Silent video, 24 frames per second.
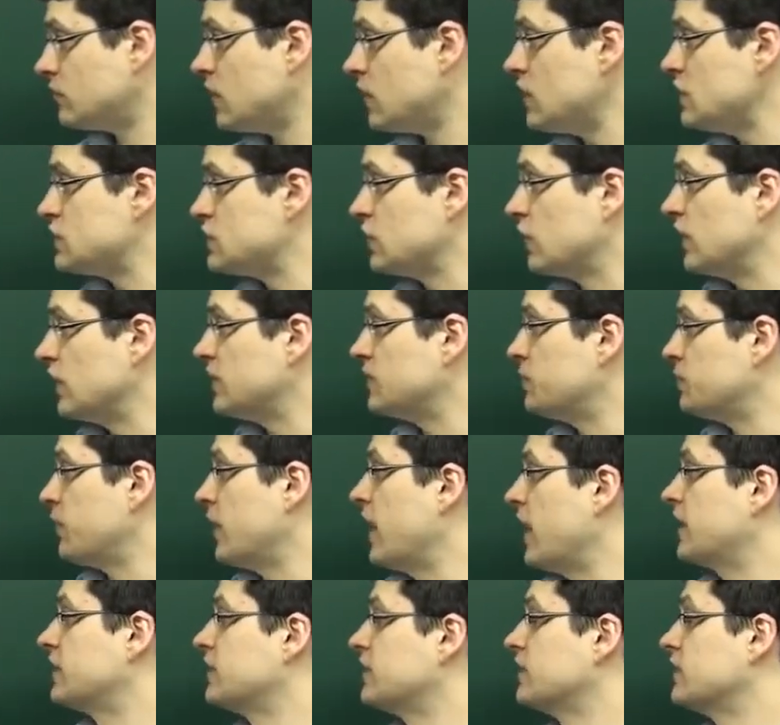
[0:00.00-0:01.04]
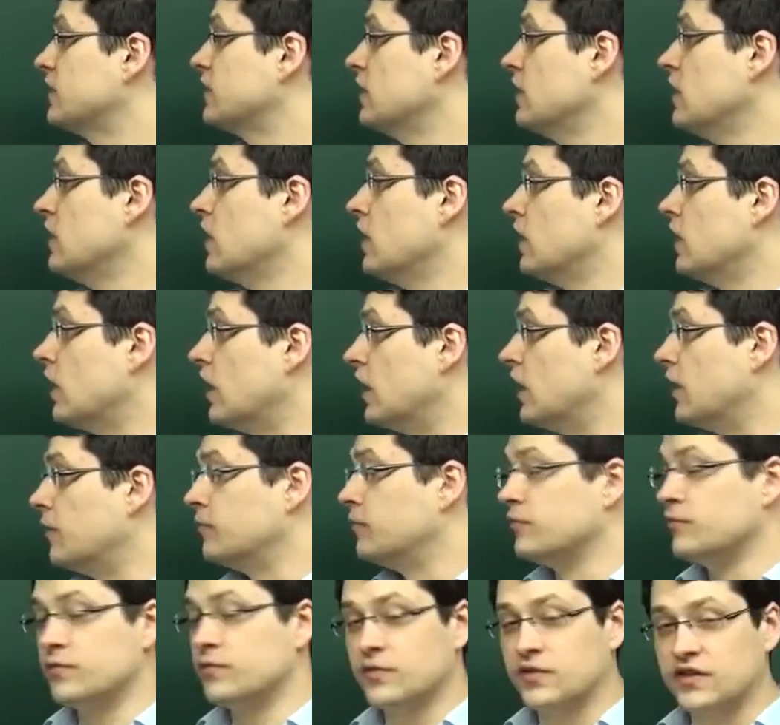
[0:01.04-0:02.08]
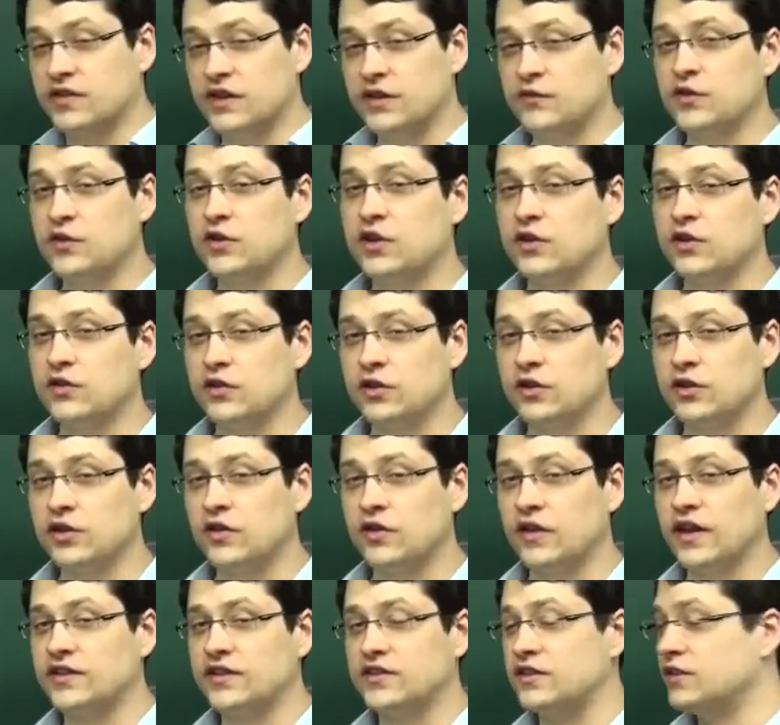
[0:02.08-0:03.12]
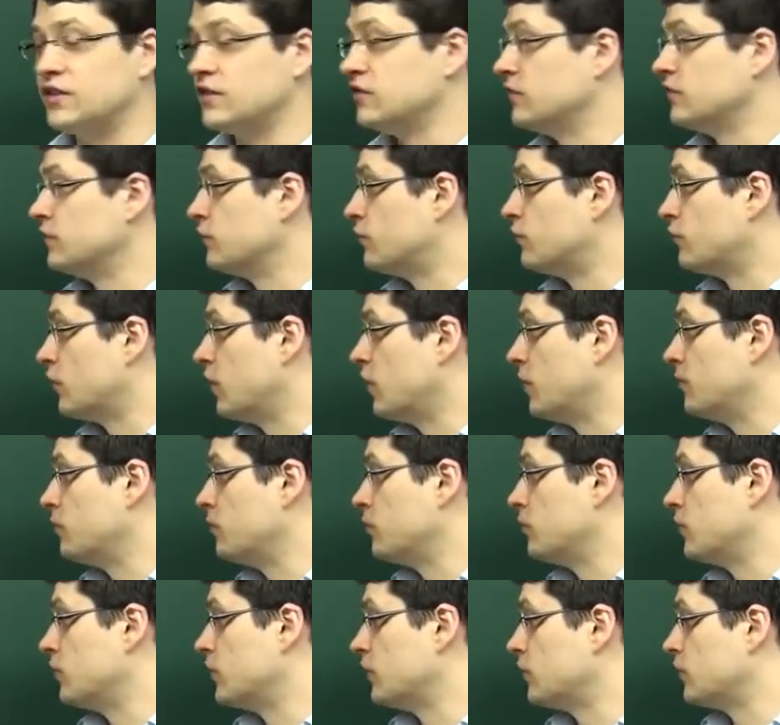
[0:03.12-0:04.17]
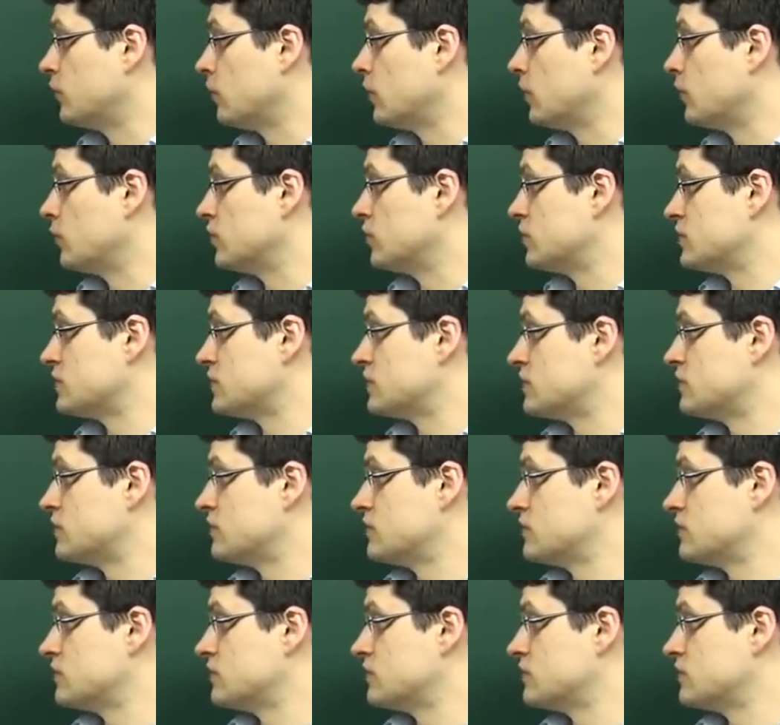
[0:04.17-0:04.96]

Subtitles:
So let's practice. See if you can learn a lesson from the story we just